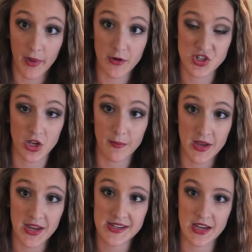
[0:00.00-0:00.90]
by Rochelle
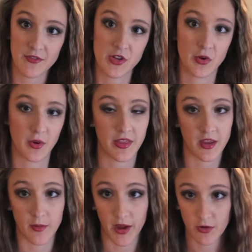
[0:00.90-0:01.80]
Mead, and if you don't know
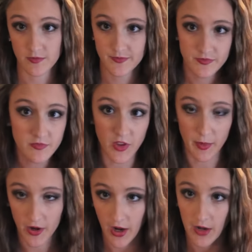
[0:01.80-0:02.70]
anything about
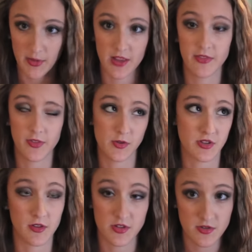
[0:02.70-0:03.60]
Vampire Academy, those
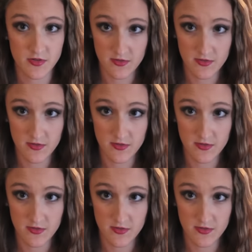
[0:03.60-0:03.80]
are the,